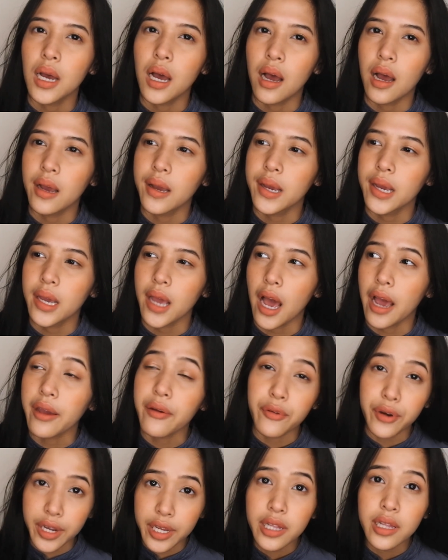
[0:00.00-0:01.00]
I
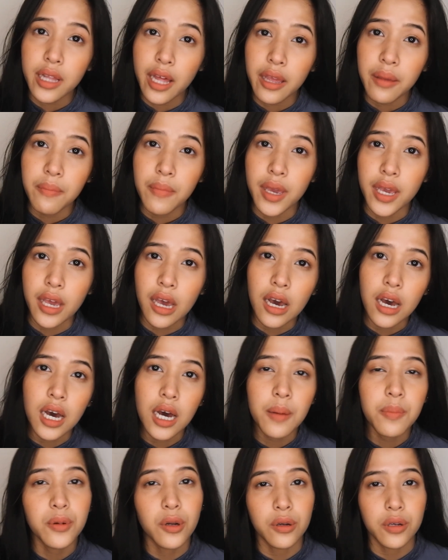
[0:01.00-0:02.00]
really like
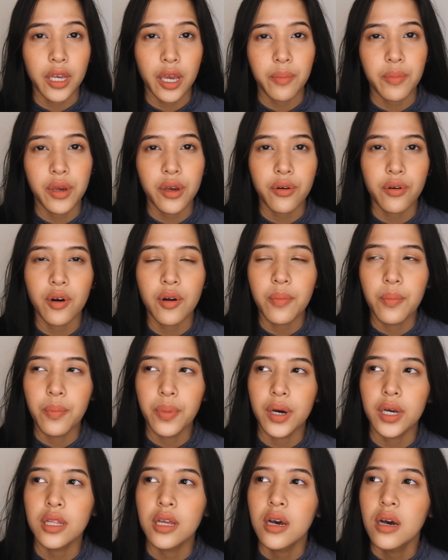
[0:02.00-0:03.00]
makeup, don't get me wrong,
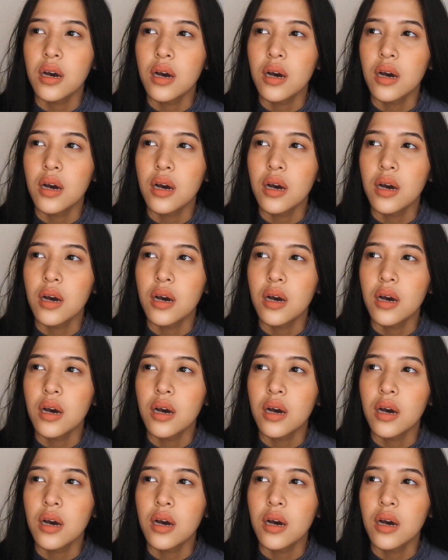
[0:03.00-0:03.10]
but